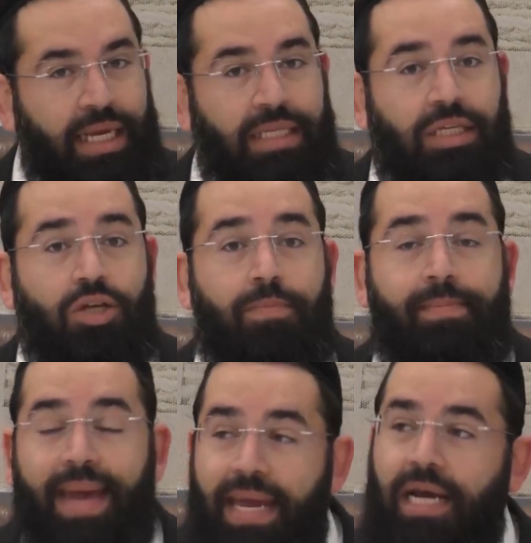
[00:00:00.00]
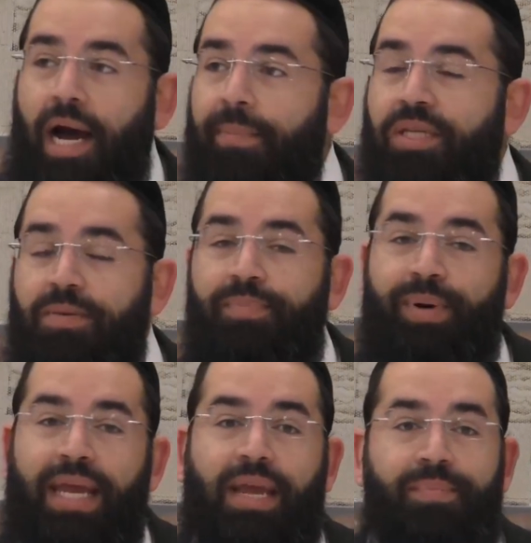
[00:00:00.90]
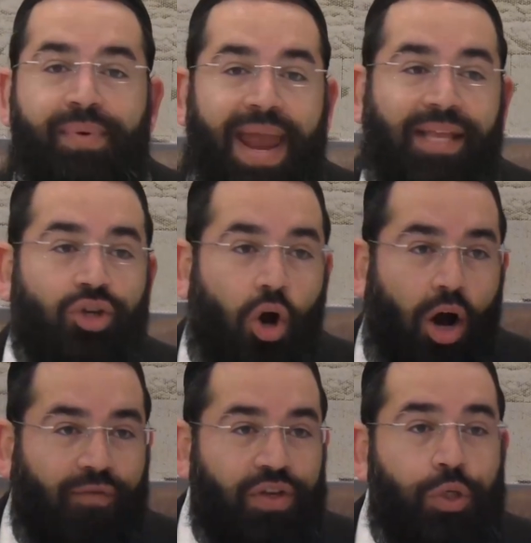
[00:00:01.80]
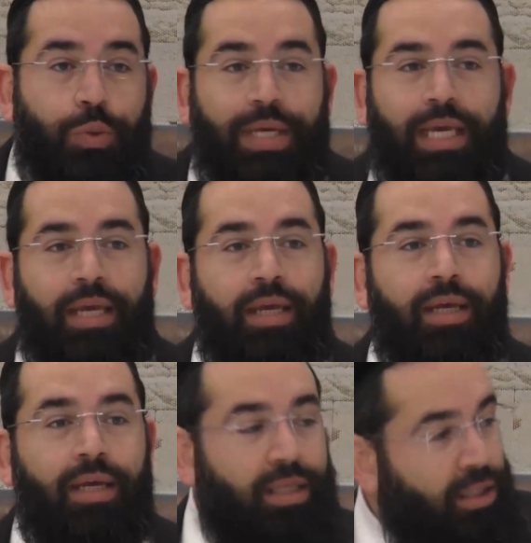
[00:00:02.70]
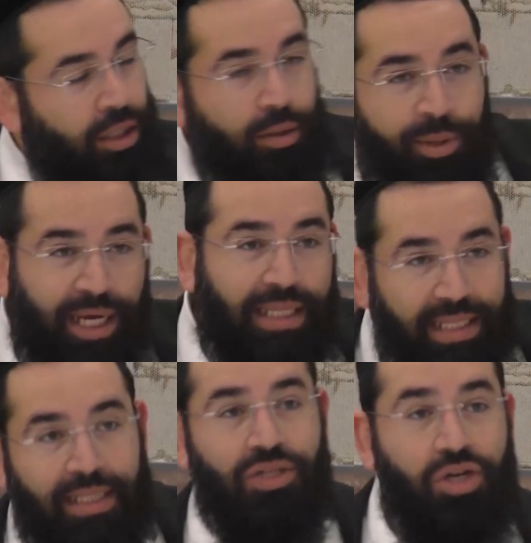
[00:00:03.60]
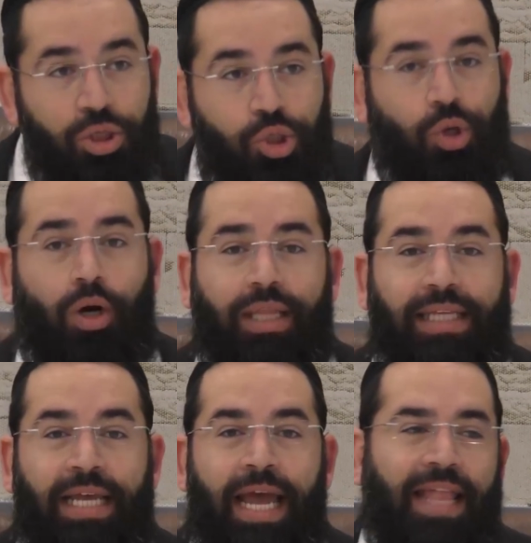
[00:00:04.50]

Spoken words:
so you may come to break a branch off a tree to hit it and to control it,